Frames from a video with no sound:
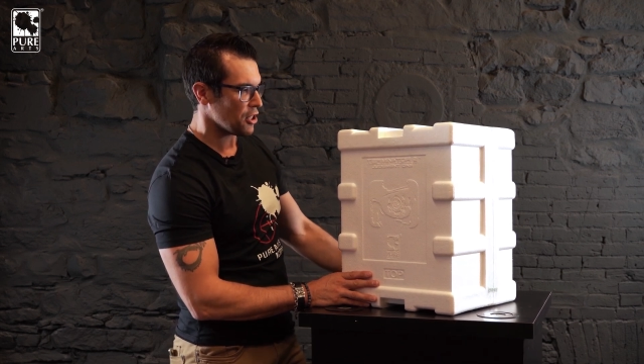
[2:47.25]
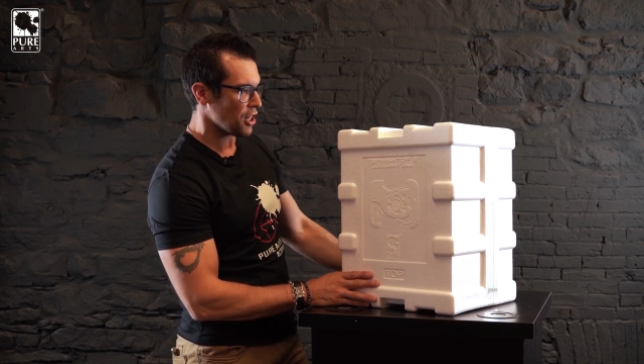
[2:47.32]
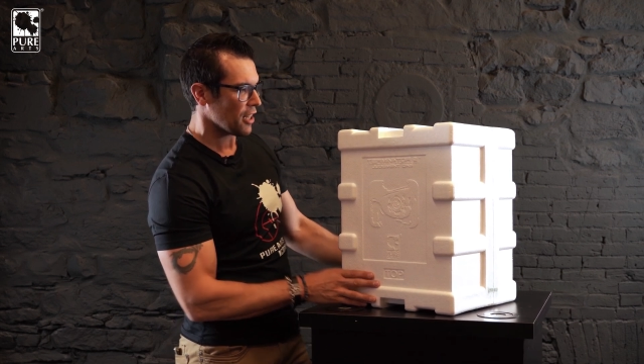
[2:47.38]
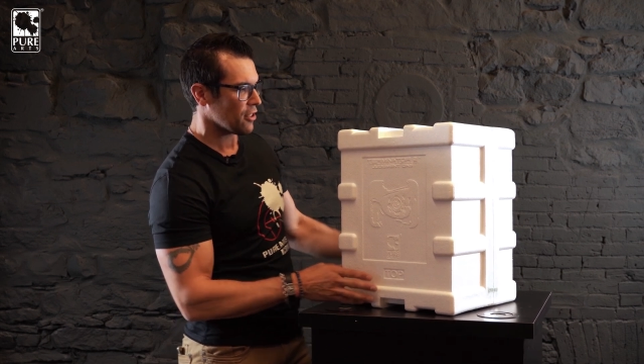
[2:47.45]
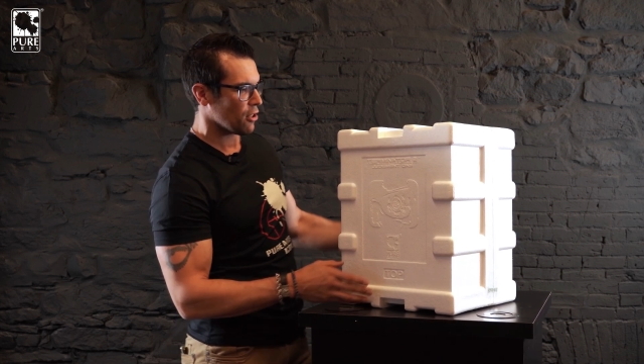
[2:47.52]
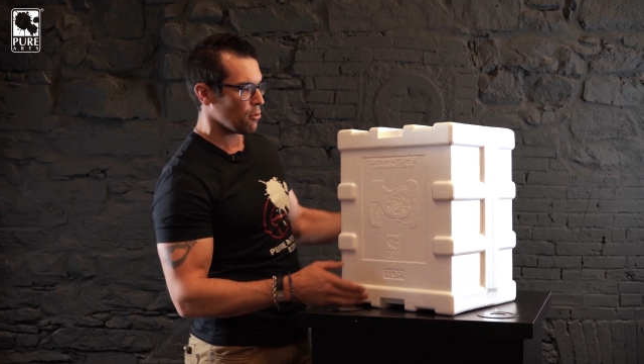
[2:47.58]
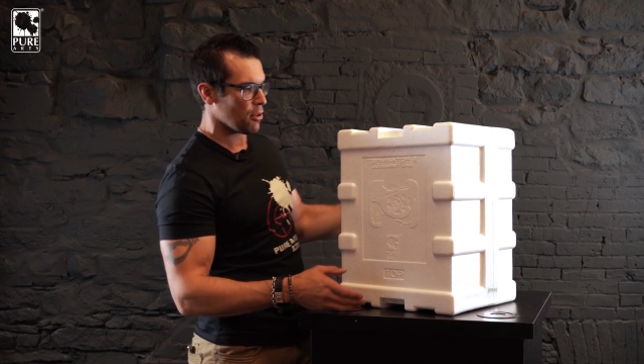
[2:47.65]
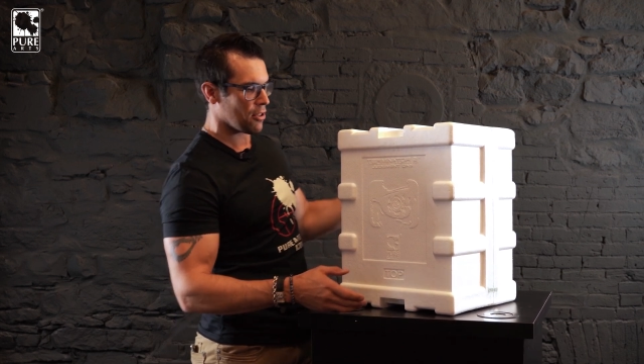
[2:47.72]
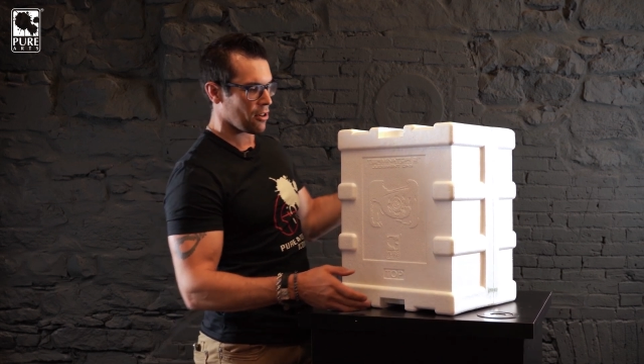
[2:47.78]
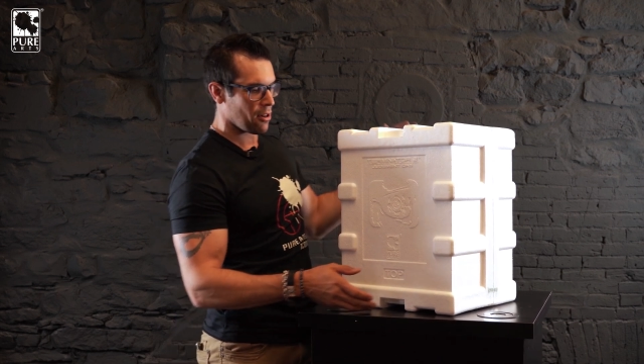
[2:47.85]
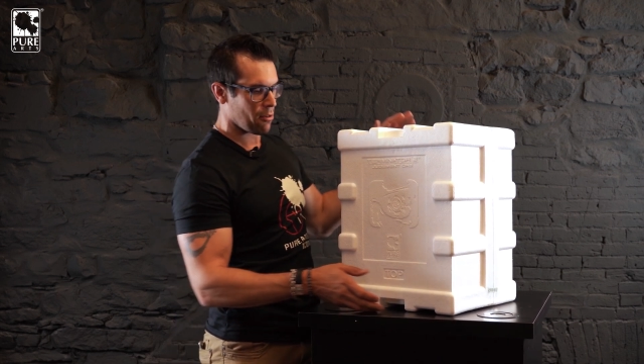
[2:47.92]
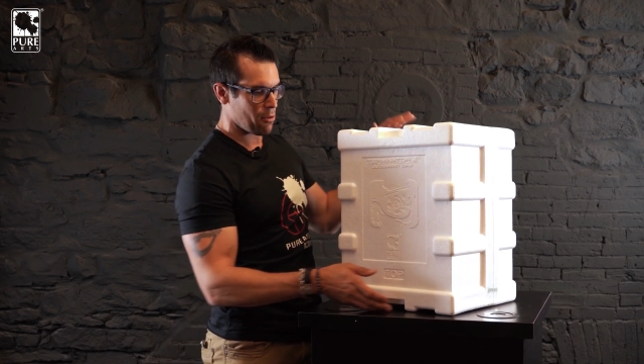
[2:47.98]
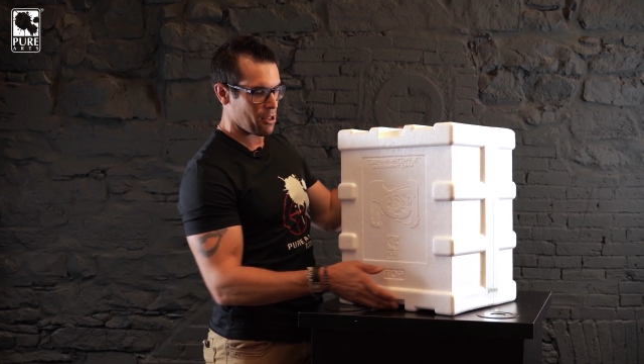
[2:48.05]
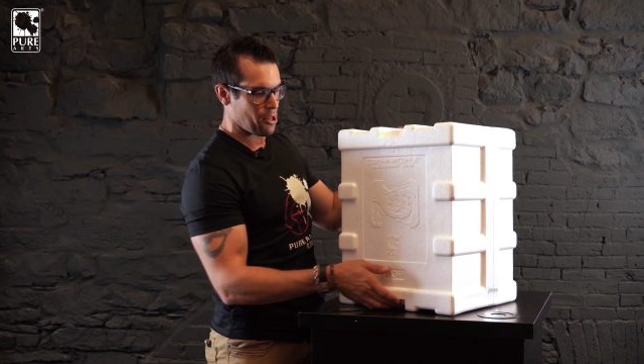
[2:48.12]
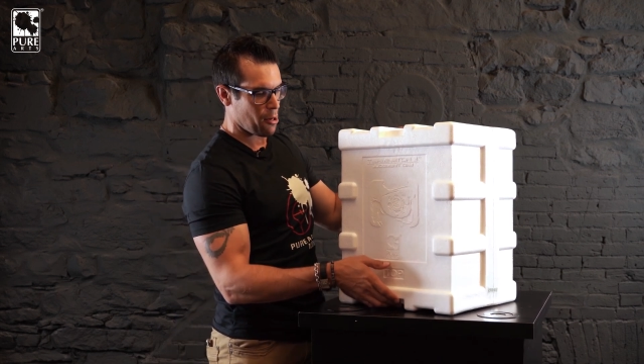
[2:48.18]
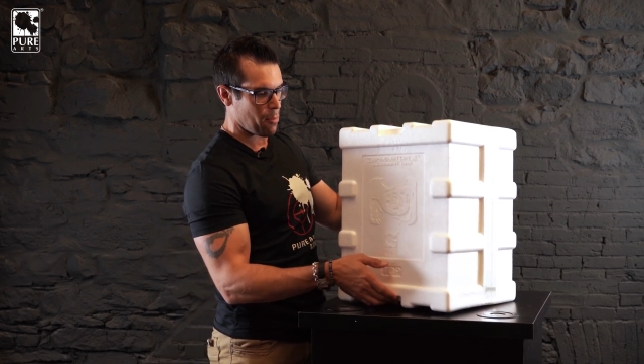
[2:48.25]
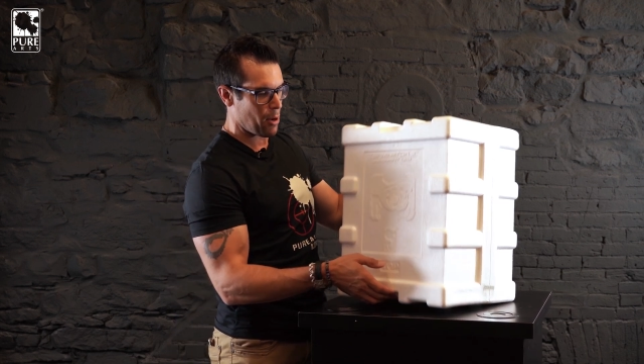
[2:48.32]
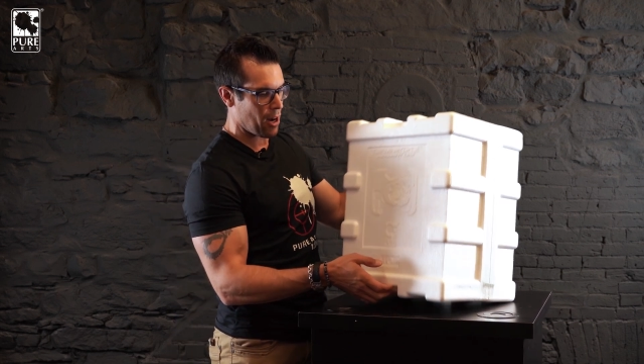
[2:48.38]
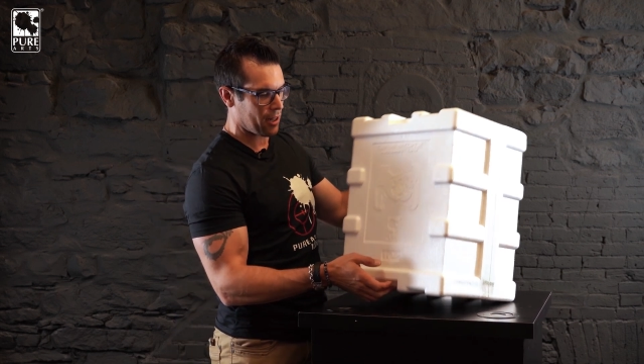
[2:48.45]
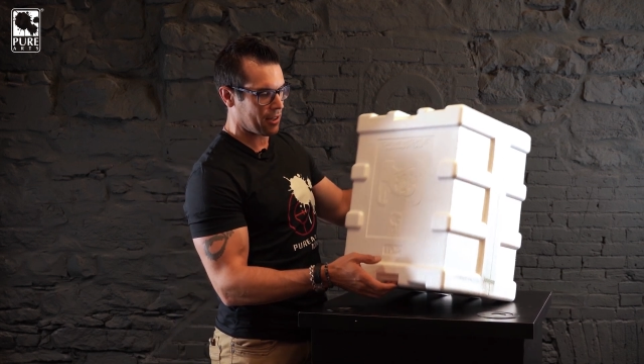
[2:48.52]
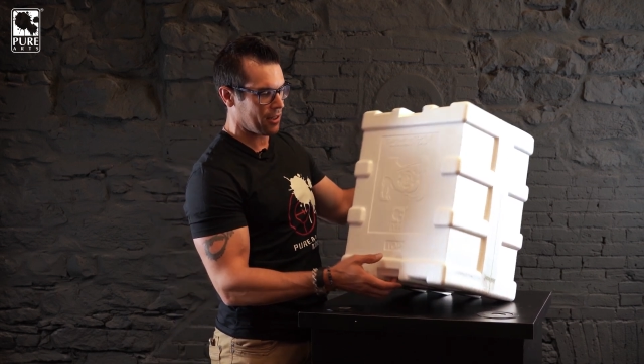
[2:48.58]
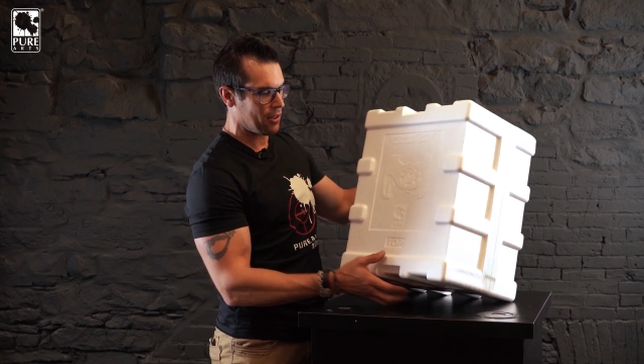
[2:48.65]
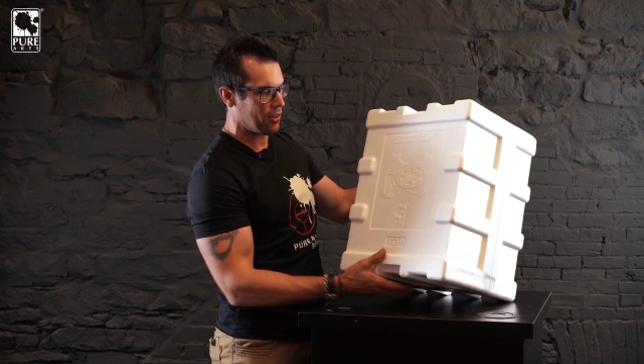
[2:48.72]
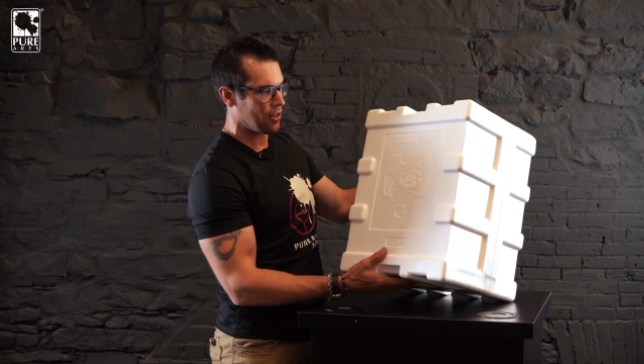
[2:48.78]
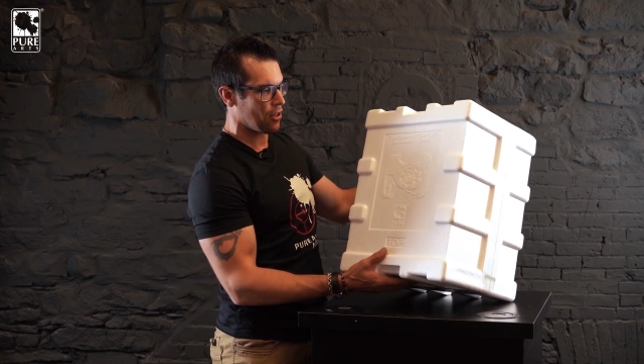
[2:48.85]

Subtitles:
gentle with our boxes.